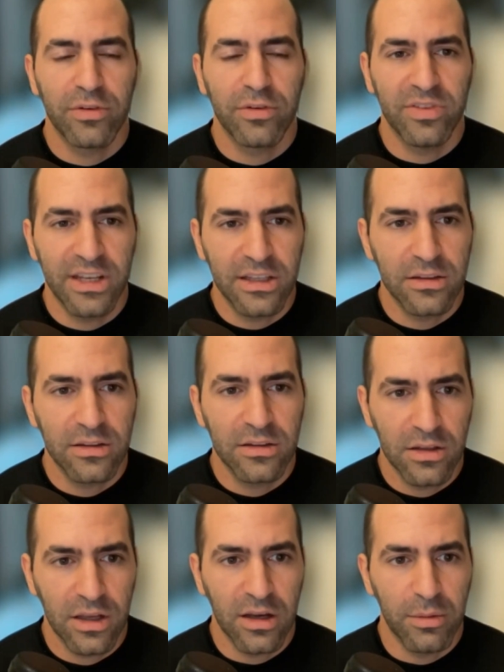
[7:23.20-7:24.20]
a Vet,
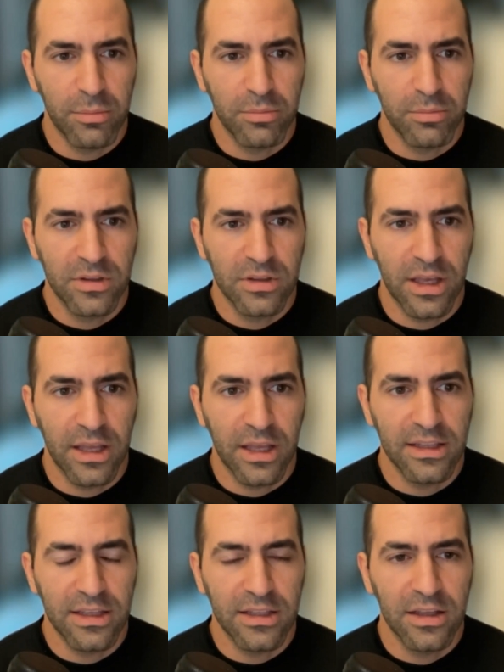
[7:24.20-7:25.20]
and
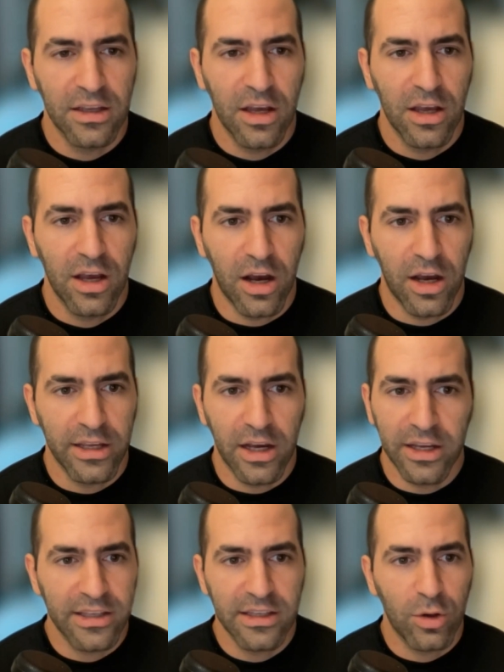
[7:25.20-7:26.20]
then
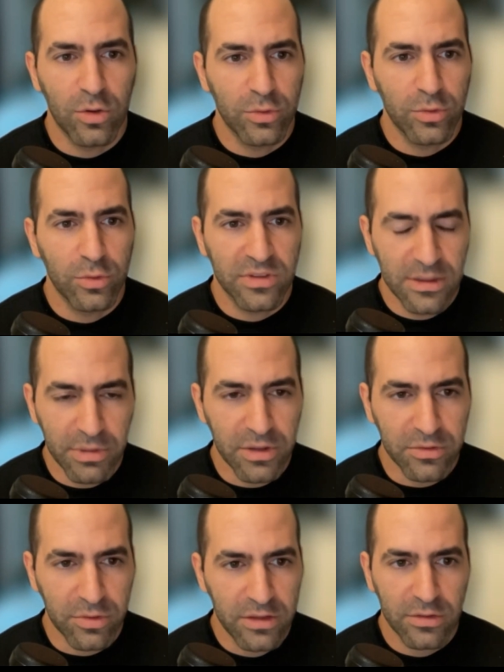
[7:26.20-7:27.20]
I get all those emails, right?